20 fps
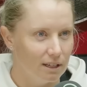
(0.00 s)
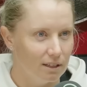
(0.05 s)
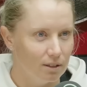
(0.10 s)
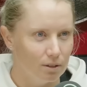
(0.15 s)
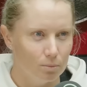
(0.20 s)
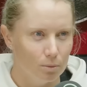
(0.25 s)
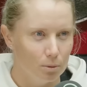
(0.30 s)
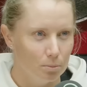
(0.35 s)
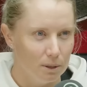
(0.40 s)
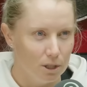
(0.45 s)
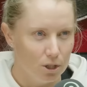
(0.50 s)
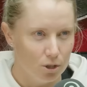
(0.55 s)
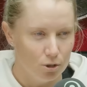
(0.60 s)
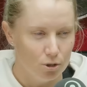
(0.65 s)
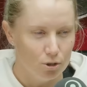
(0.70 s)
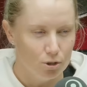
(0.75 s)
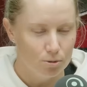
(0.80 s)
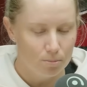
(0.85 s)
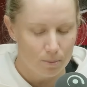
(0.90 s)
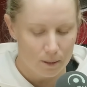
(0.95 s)
England would be
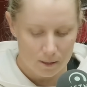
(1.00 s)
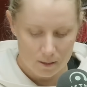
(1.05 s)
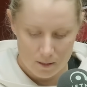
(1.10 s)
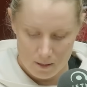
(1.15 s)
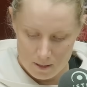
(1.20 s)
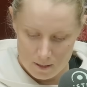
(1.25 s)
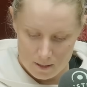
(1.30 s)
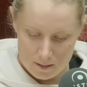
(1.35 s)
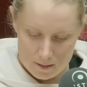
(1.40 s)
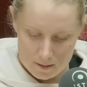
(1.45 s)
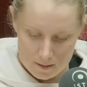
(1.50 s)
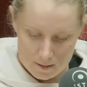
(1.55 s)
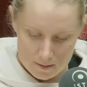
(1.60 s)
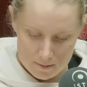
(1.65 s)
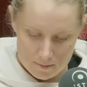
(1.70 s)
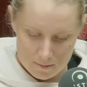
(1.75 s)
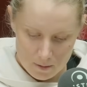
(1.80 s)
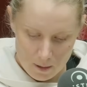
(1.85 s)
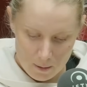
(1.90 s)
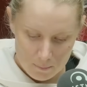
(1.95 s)
huge. But
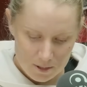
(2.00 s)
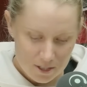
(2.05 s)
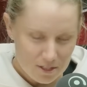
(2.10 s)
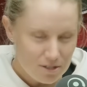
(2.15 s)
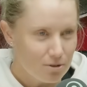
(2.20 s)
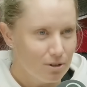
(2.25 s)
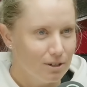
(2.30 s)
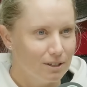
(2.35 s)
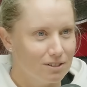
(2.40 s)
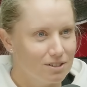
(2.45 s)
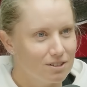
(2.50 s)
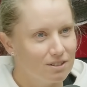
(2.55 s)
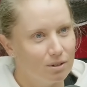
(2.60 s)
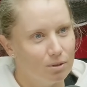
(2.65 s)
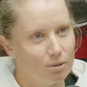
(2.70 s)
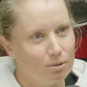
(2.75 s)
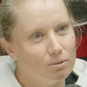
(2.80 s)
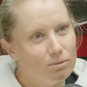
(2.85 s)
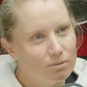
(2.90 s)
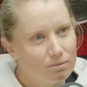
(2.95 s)
Test cricket's
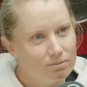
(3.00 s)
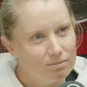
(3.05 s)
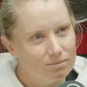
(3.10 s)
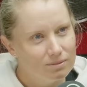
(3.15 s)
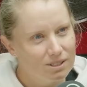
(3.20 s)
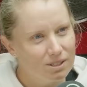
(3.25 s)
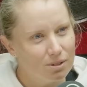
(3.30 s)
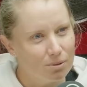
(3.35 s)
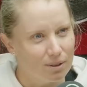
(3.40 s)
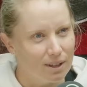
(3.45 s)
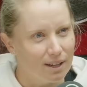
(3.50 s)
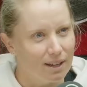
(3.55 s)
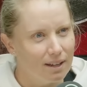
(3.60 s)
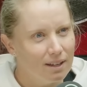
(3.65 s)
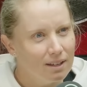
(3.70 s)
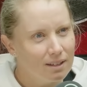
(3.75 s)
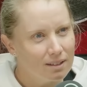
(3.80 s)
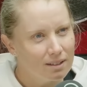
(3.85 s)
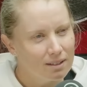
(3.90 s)
still there.